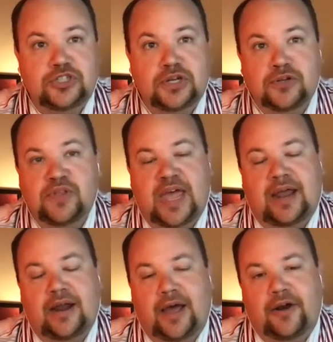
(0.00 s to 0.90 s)
you can do
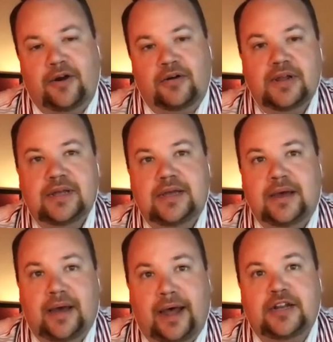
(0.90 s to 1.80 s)
that on our
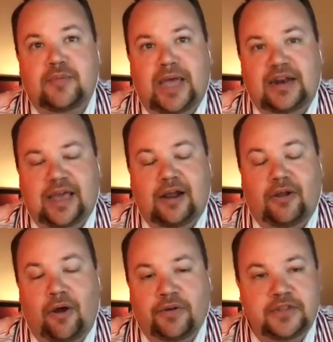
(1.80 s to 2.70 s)
on-demand catalog.